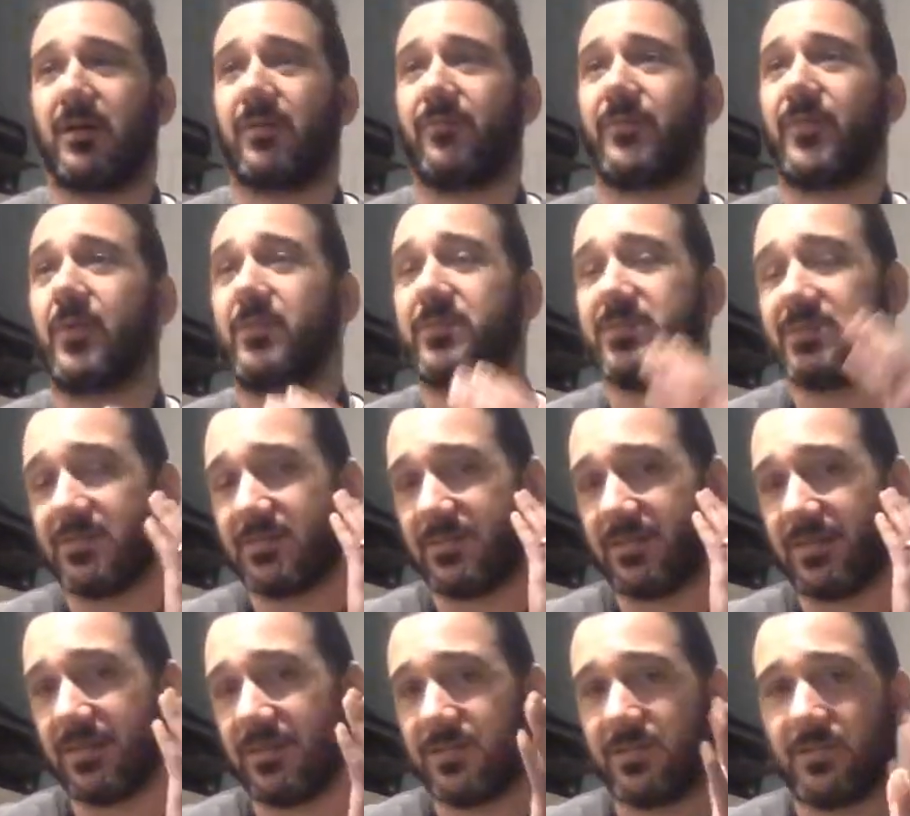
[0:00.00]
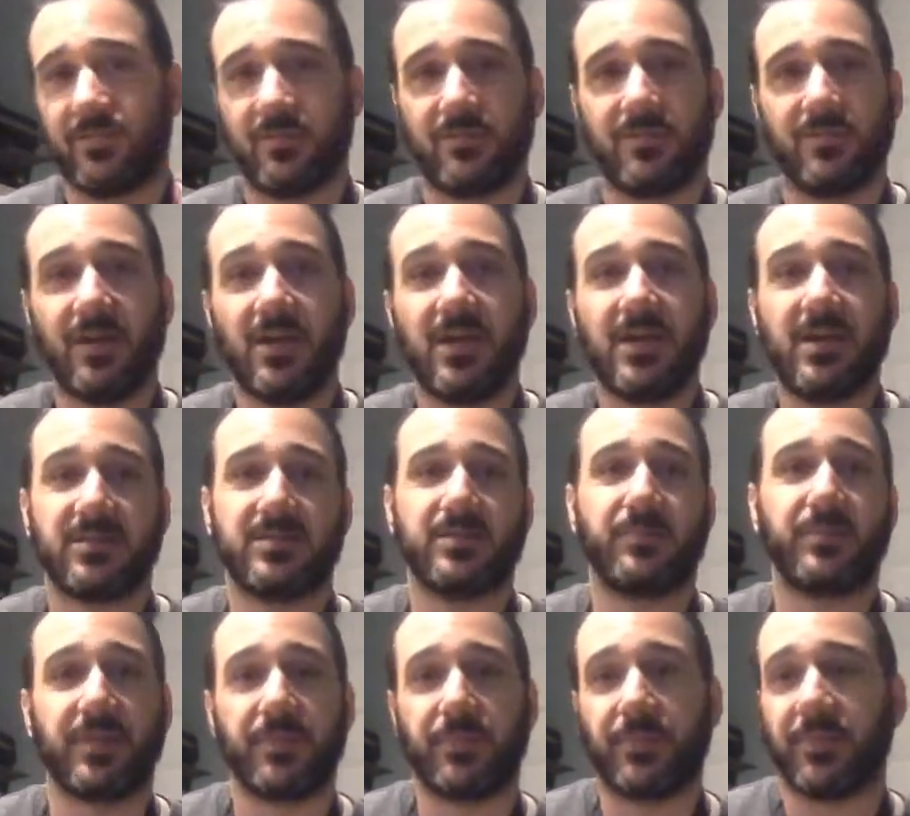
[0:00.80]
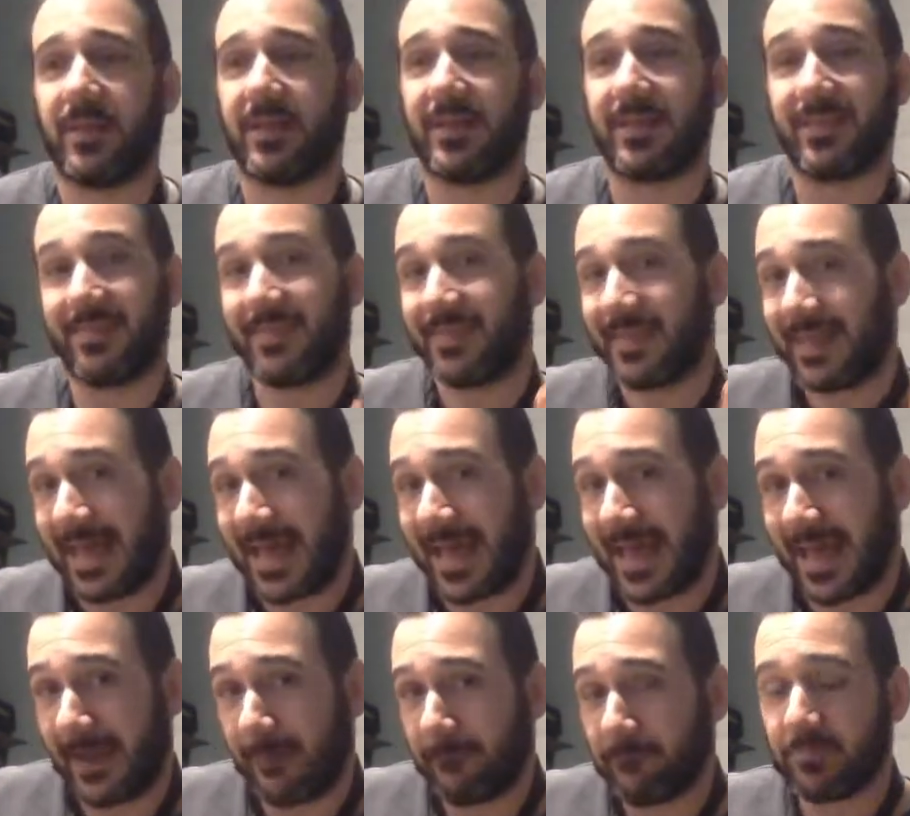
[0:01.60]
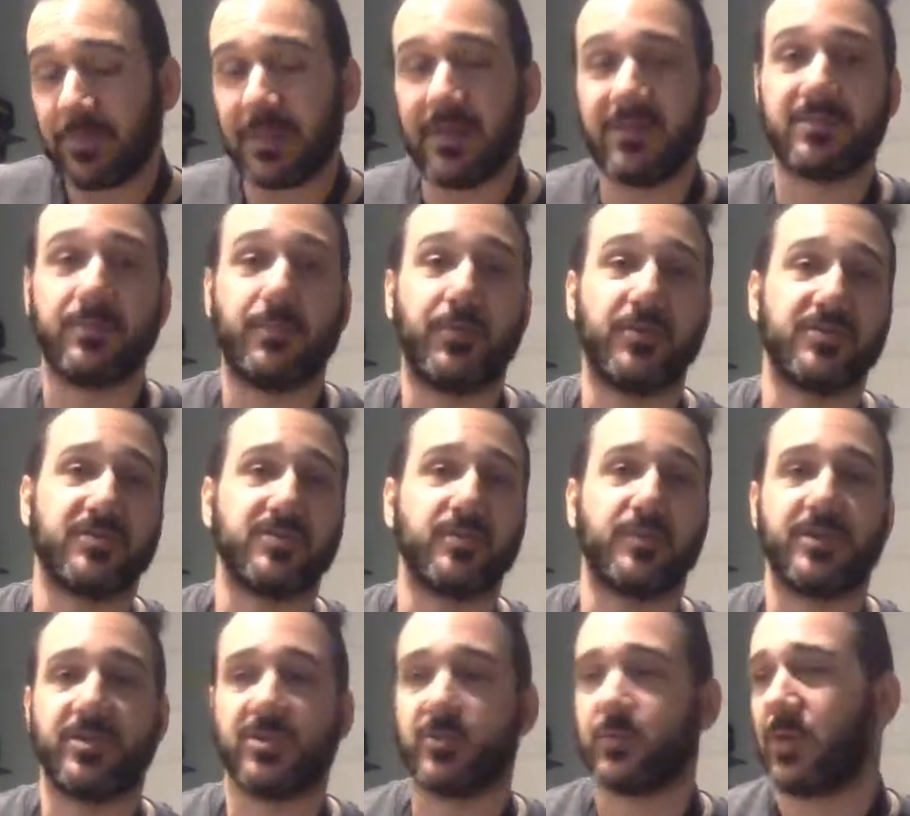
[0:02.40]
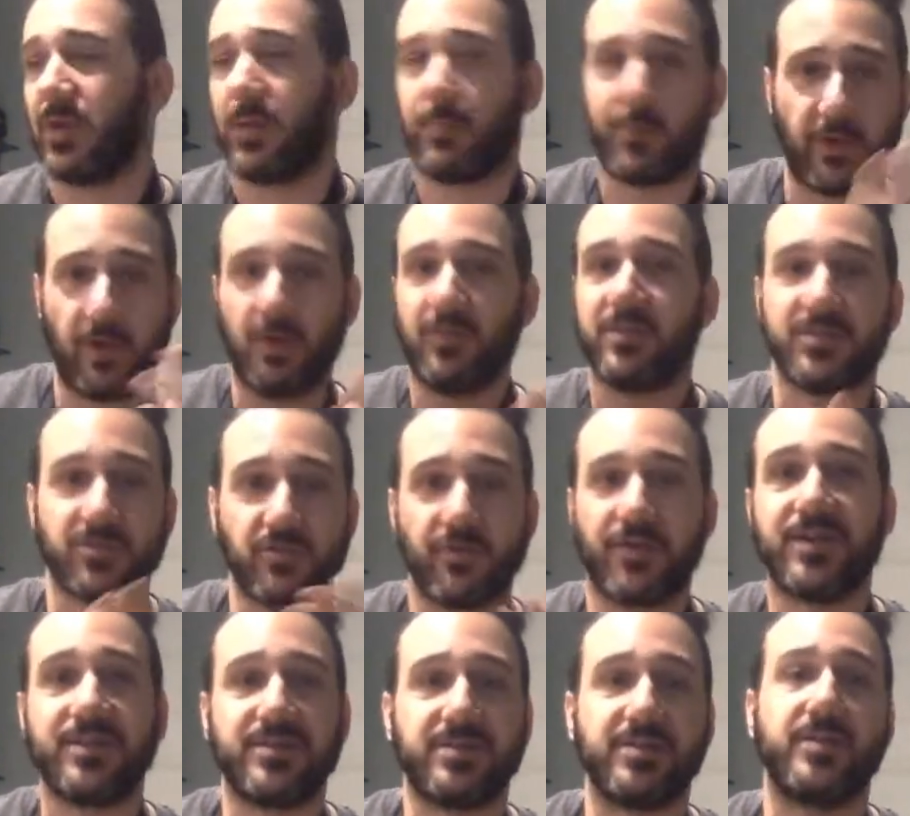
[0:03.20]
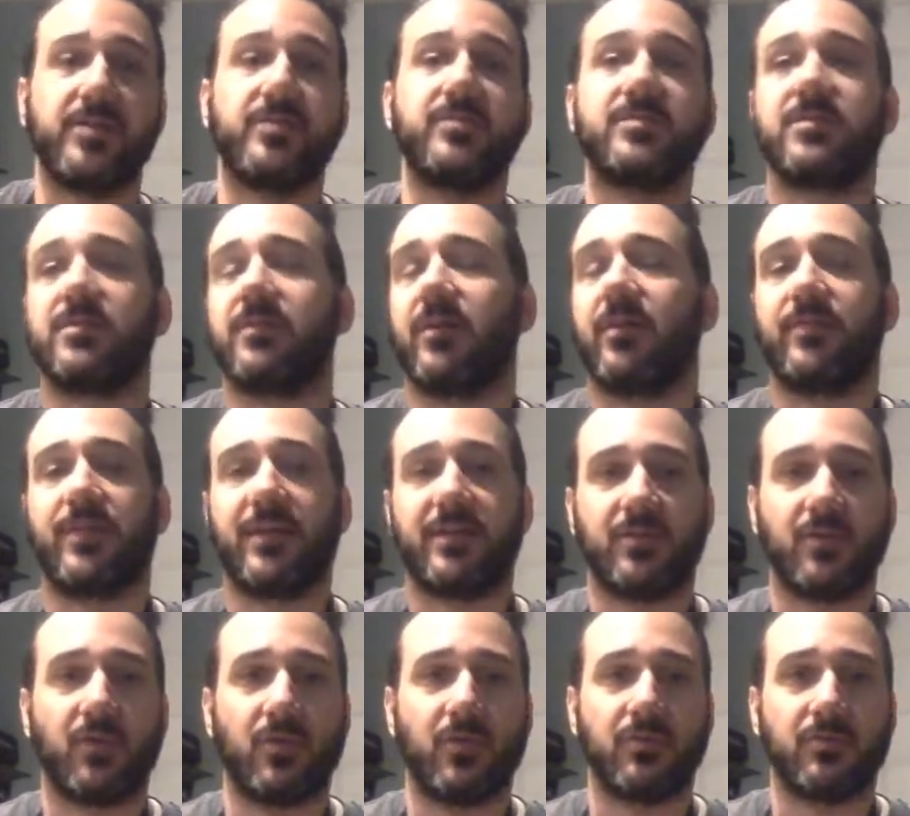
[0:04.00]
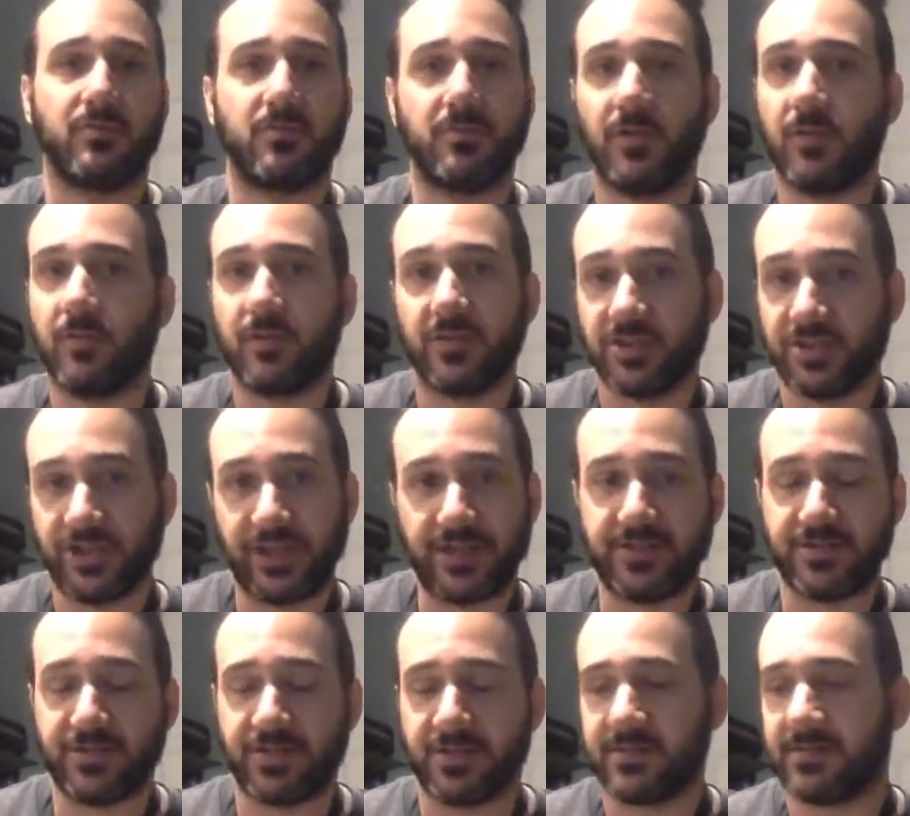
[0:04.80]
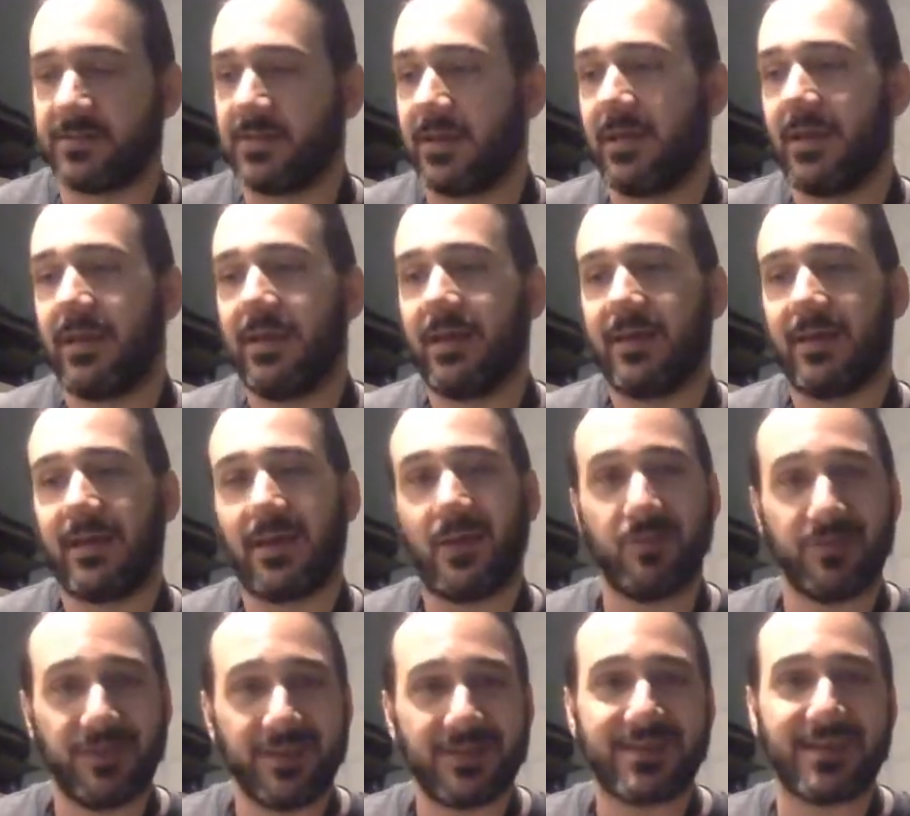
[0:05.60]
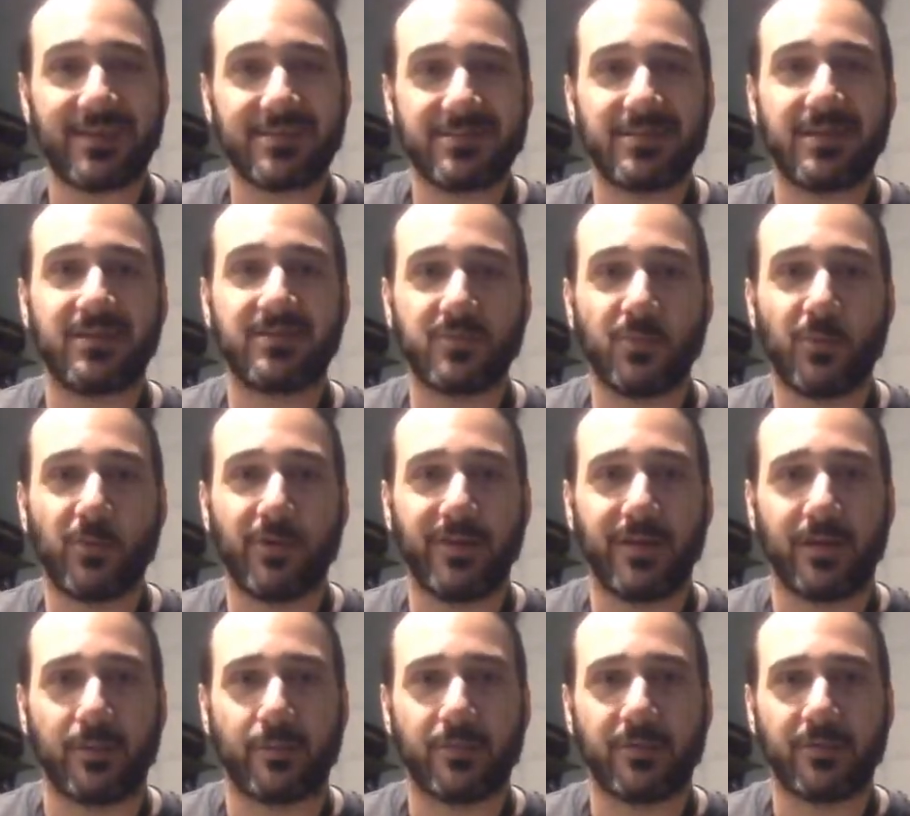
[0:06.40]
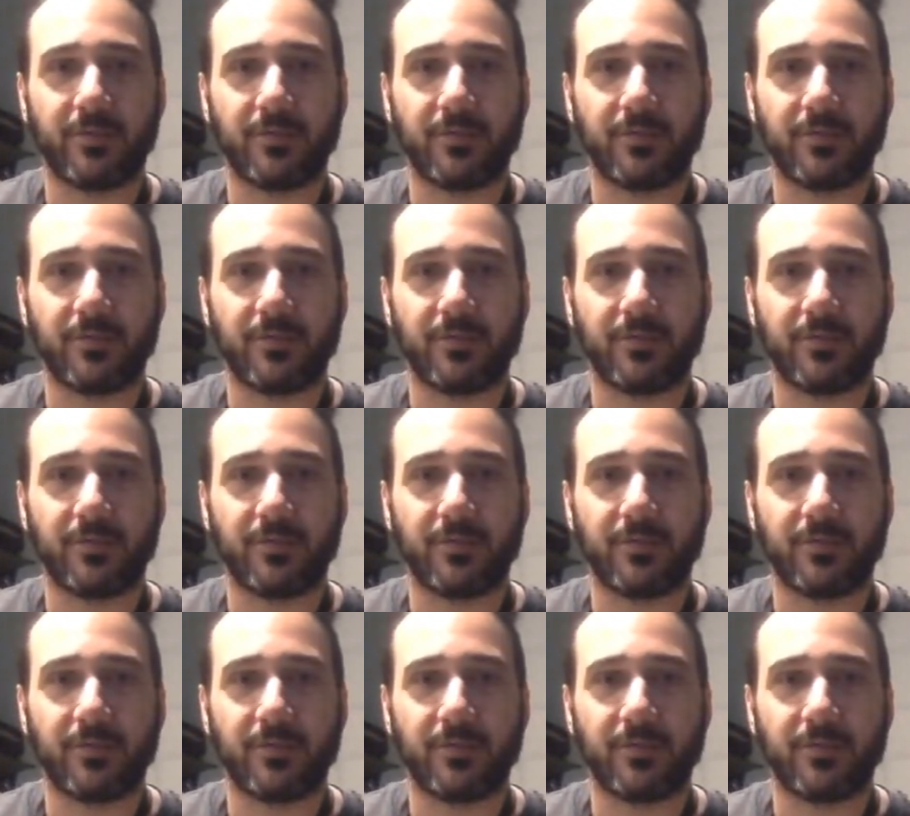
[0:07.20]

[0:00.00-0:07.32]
I was listening to somebody play that as opposed to somebody just trying to put all these crazy notes in there that don't know the changes, I would think that sounds more hip,